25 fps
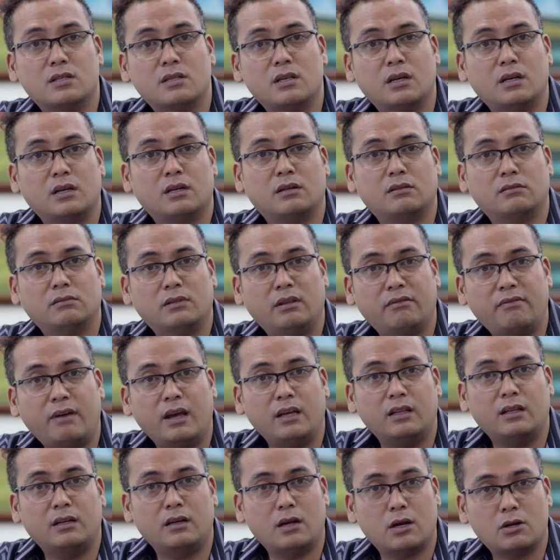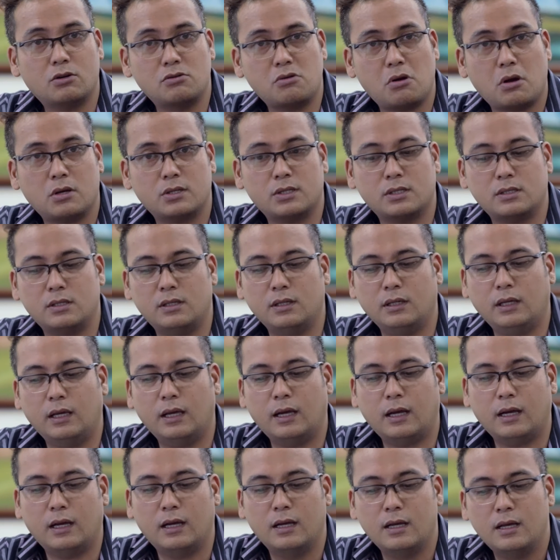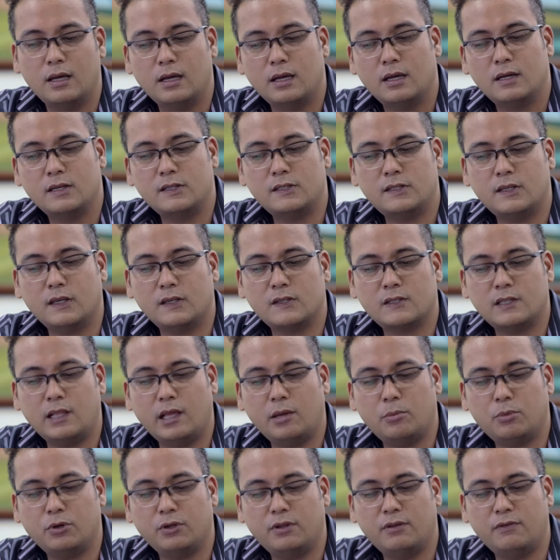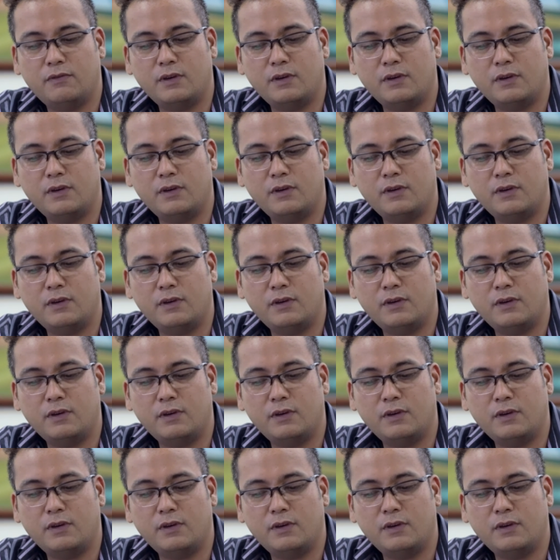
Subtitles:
it's divided across the 6 labor